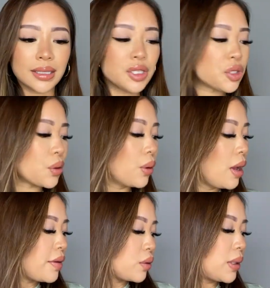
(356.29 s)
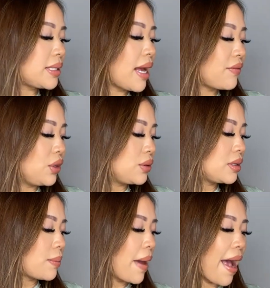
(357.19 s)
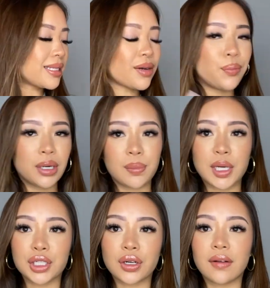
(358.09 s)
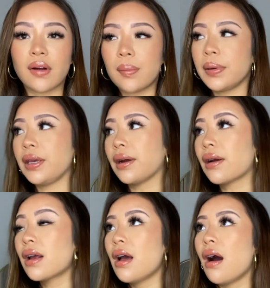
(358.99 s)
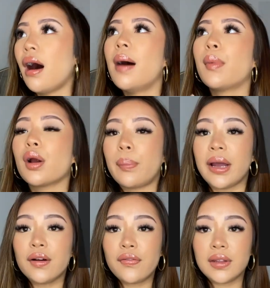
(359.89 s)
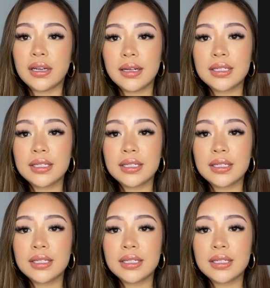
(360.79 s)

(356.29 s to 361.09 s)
So the ones that I've used in the past, I'll put a picture of up here, are Biofinity.